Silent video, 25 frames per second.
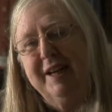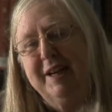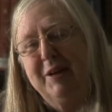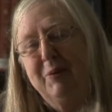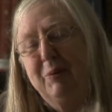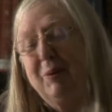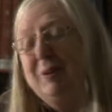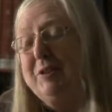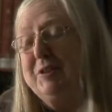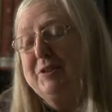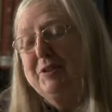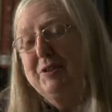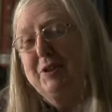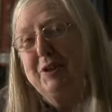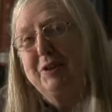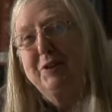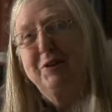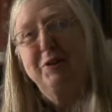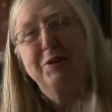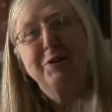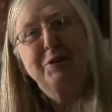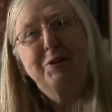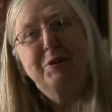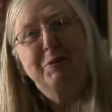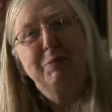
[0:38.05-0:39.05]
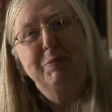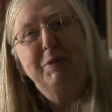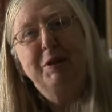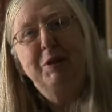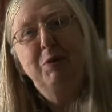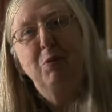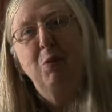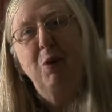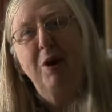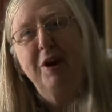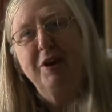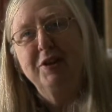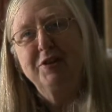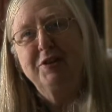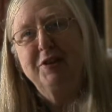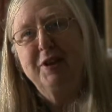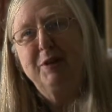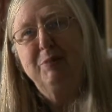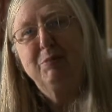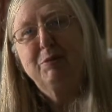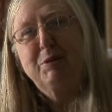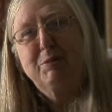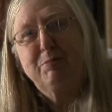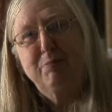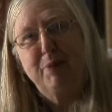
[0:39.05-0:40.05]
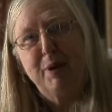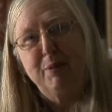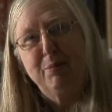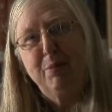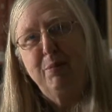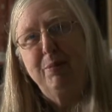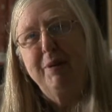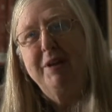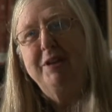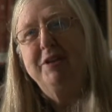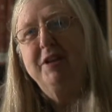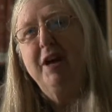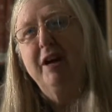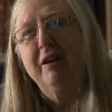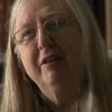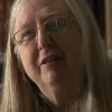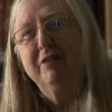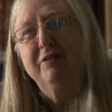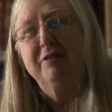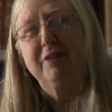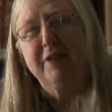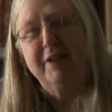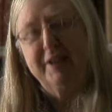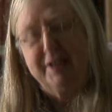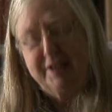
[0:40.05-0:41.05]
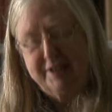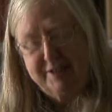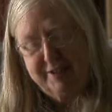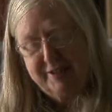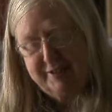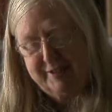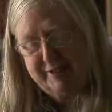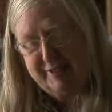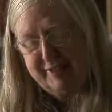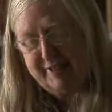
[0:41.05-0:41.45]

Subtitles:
What occurred to me was he was probably terrified.